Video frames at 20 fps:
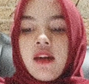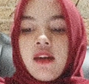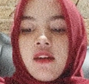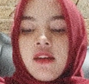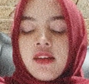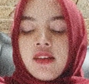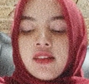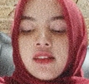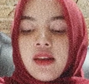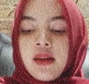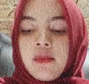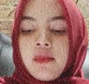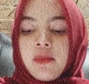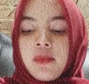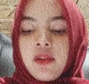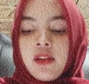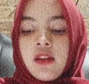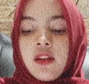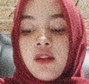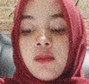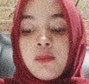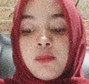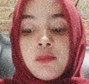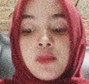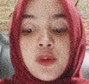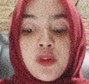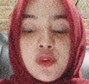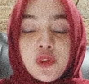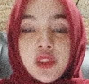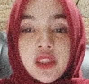Example,
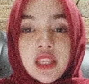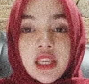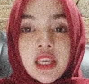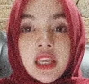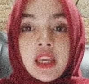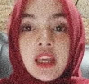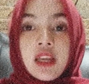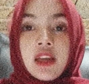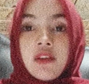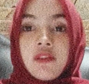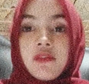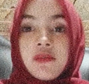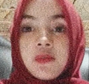beauty,